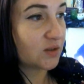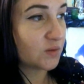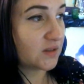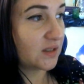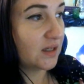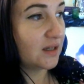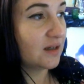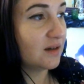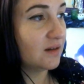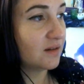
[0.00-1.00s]
as you'll see
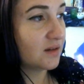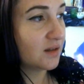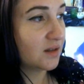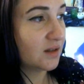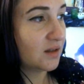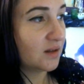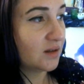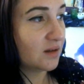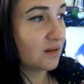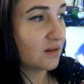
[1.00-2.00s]
here,
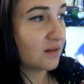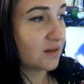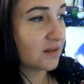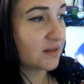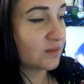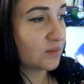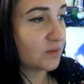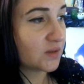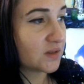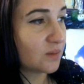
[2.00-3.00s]
Like
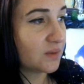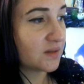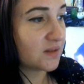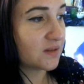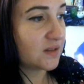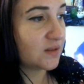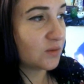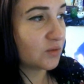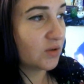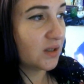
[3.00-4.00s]
this one, for example, is a
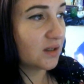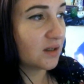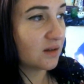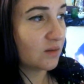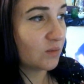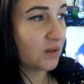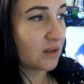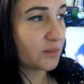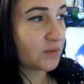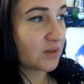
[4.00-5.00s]
seasonal drink.
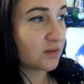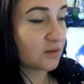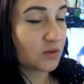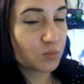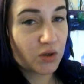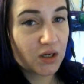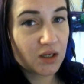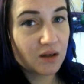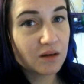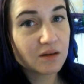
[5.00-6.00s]
When it comes around to
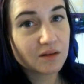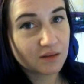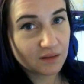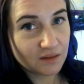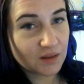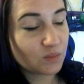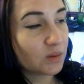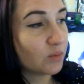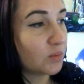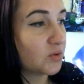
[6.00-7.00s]
spring,
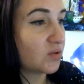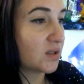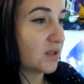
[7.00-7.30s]
then people will be